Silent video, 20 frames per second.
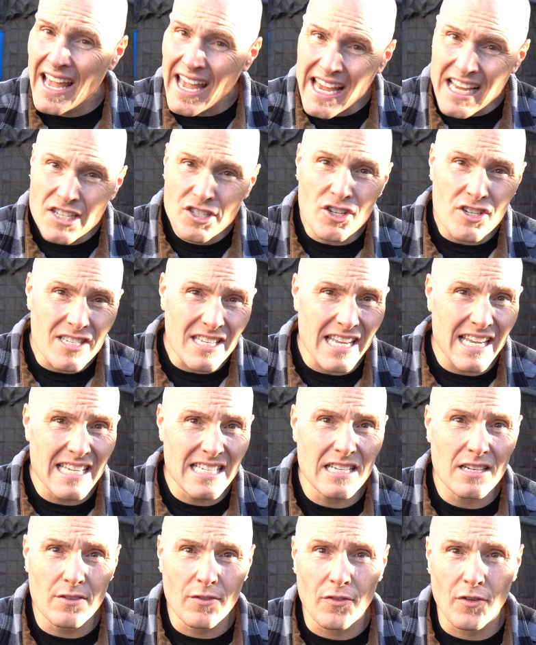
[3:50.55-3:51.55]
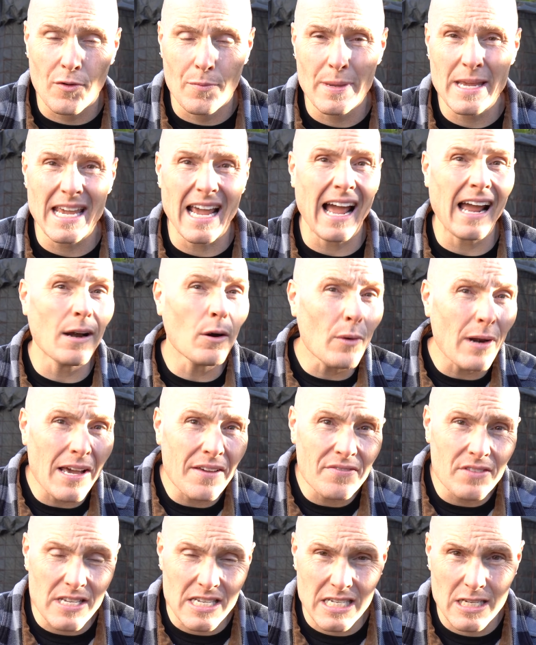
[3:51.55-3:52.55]
it just isn't for me. I don't
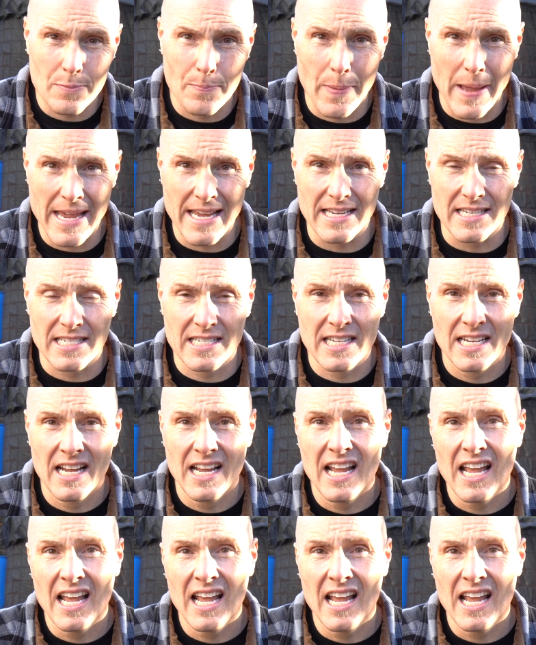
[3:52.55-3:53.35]
have the space.